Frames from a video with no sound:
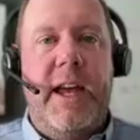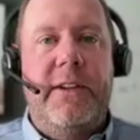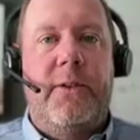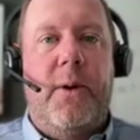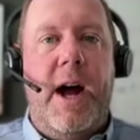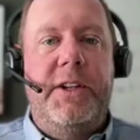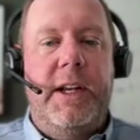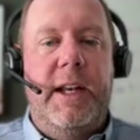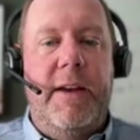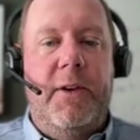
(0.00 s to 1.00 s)
thanks for
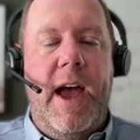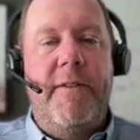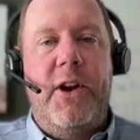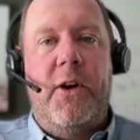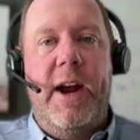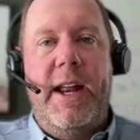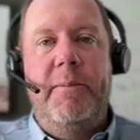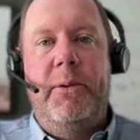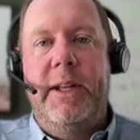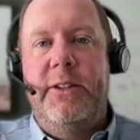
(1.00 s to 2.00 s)
watching. If you haven't
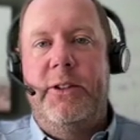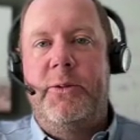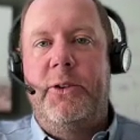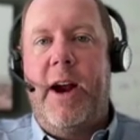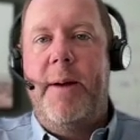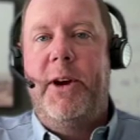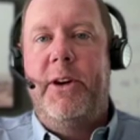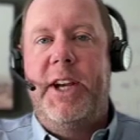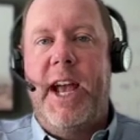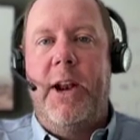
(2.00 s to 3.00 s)
already, please subscribe to our
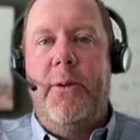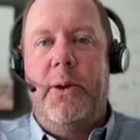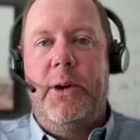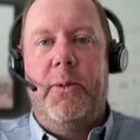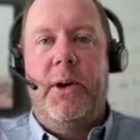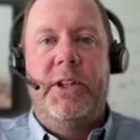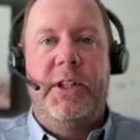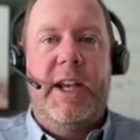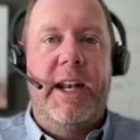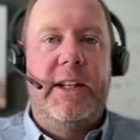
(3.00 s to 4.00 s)
channel. We're
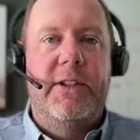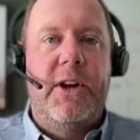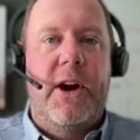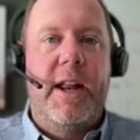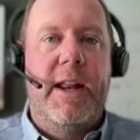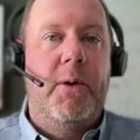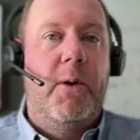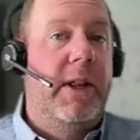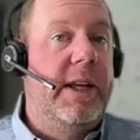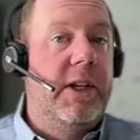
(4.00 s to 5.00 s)
just getting it started, and we're
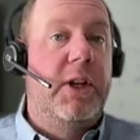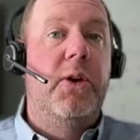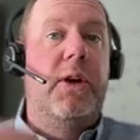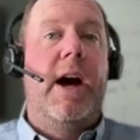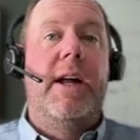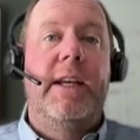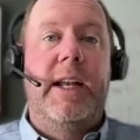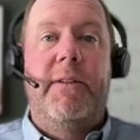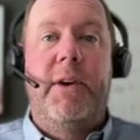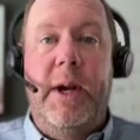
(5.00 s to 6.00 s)
releasing new
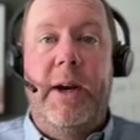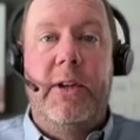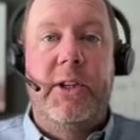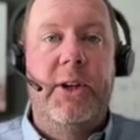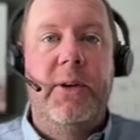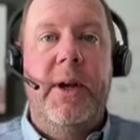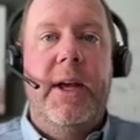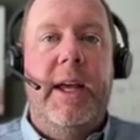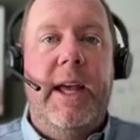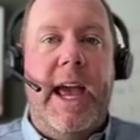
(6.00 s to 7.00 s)
content every week or two.
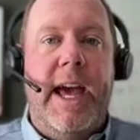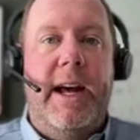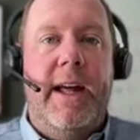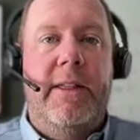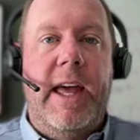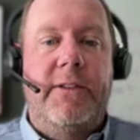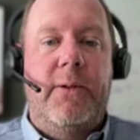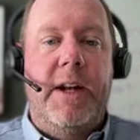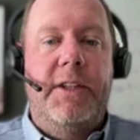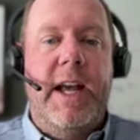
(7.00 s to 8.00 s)
And thanks
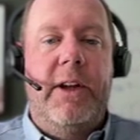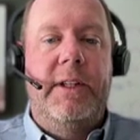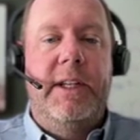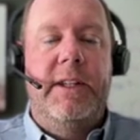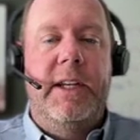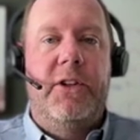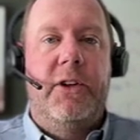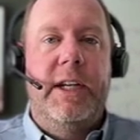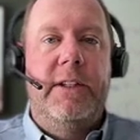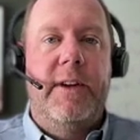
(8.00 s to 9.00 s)
for watching LTC
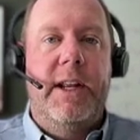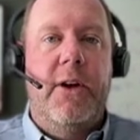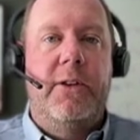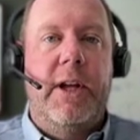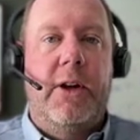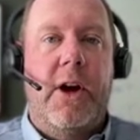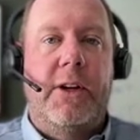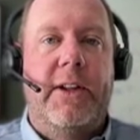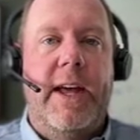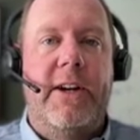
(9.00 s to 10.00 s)
Trees video. Talk
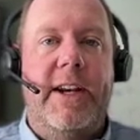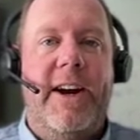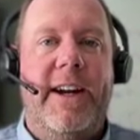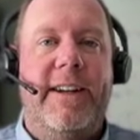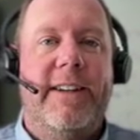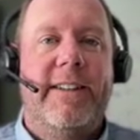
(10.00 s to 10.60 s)
to you later, Derek.